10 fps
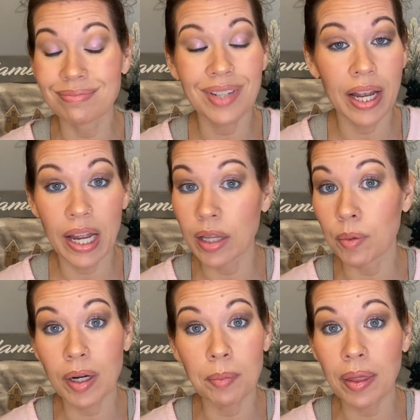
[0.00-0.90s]
I highly
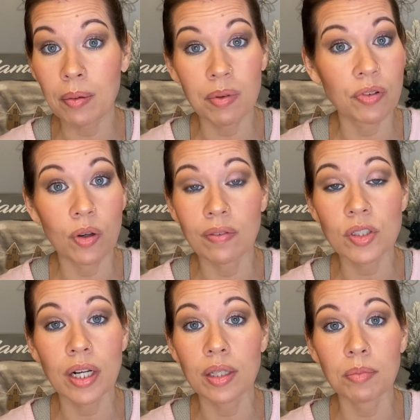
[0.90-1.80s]
recommend them. If you haven't
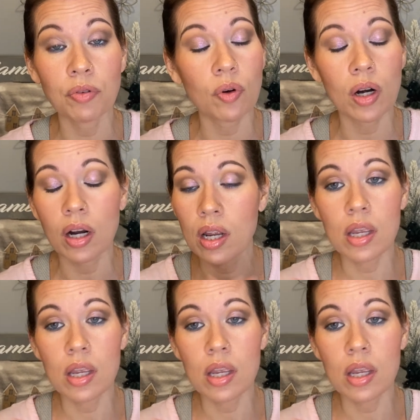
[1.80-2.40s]
tried them before